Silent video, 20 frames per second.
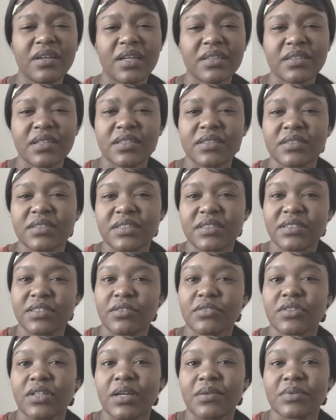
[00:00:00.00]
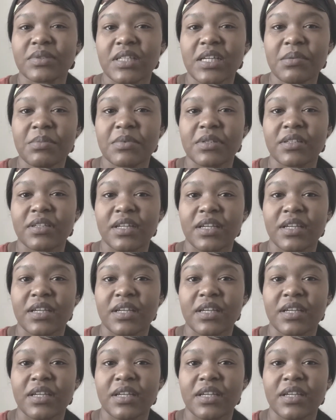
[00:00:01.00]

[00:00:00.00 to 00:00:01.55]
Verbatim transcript: I thought she told you I was coming.